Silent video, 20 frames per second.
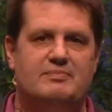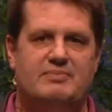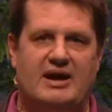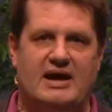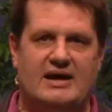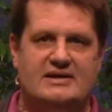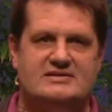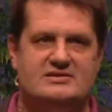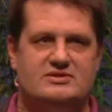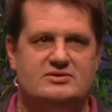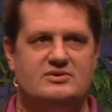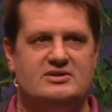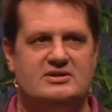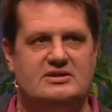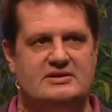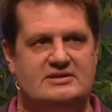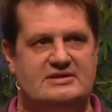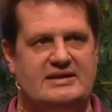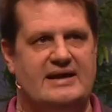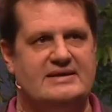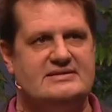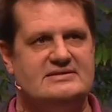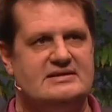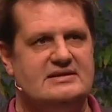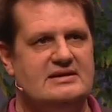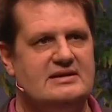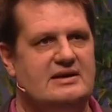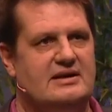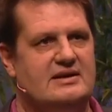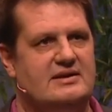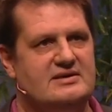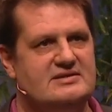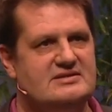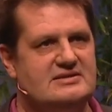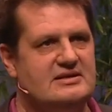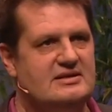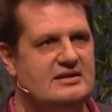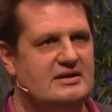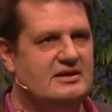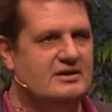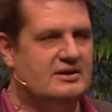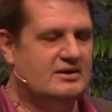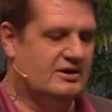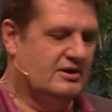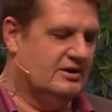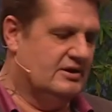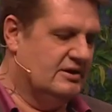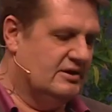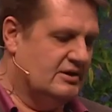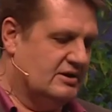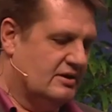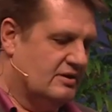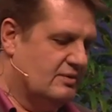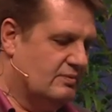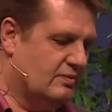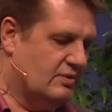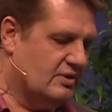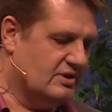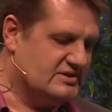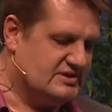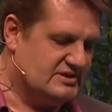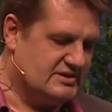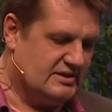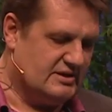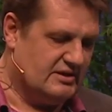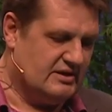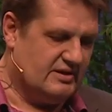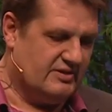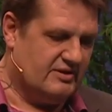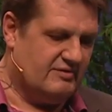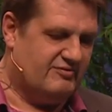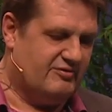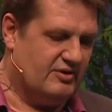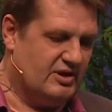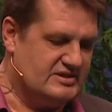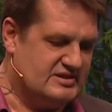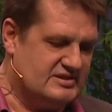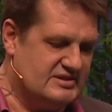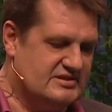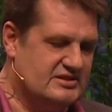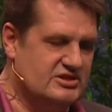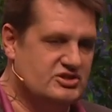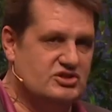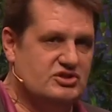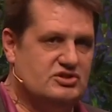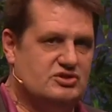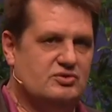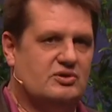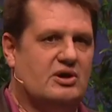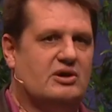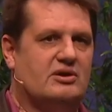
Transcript: path to the taxi in the city was uh, the first decision to,